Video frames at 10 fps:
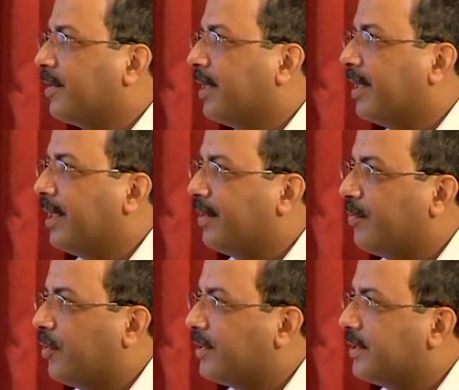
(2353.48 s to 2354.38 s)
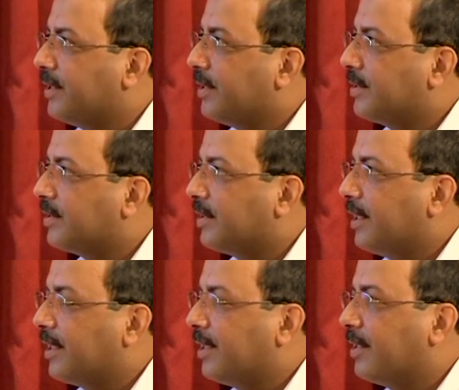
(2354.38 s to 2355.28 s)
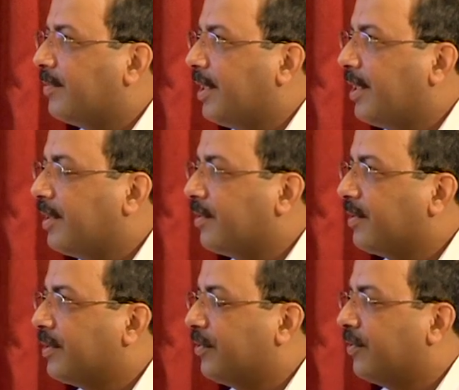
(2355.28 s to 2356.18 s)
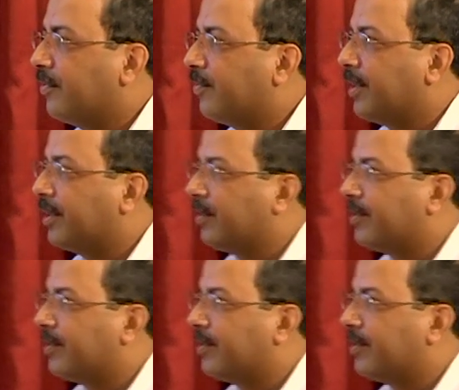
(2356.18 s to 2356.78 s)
Again, policy is dictated by your own particular